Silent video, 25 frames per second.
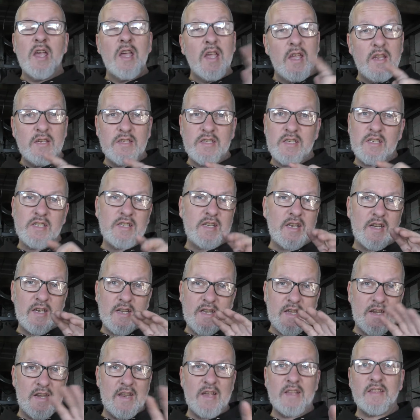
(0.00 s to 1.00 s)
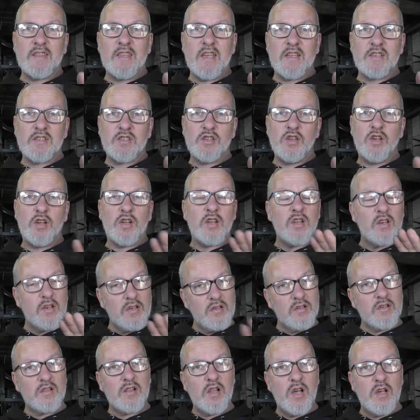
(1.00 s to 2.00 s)
it's just going to connect that circuit
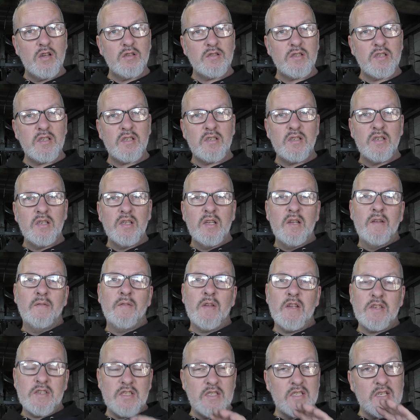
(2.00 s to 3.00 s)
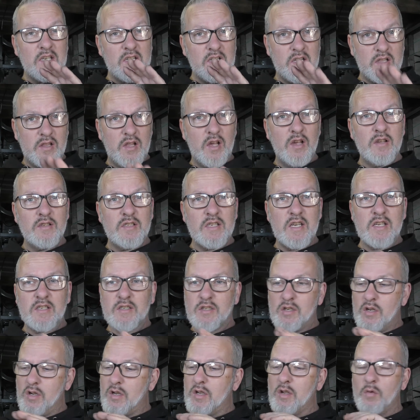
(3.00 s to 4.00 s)
and close it. It's just going to close that
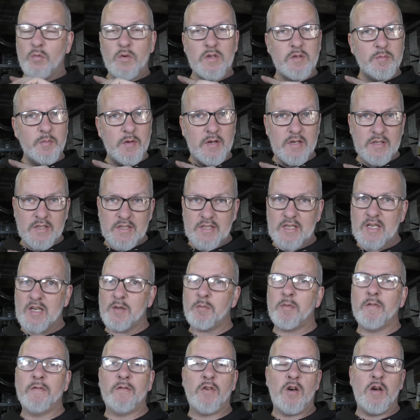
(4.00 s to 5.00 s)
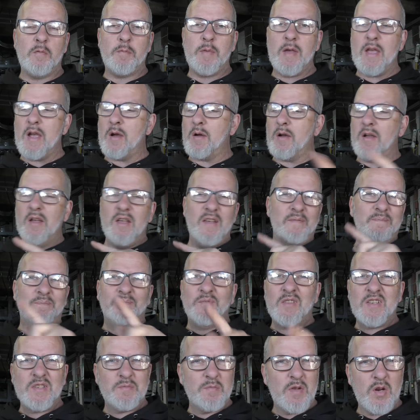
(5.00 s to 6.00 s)
circuit, which means it's going to provide power.
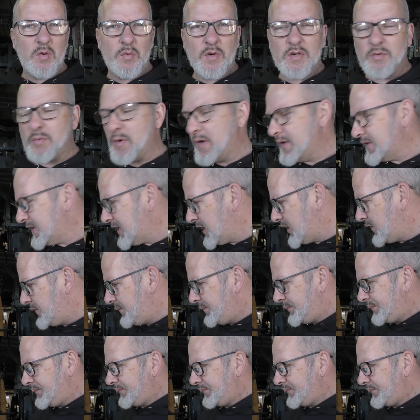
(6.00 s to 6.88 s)
Doesn't matter which way it's going.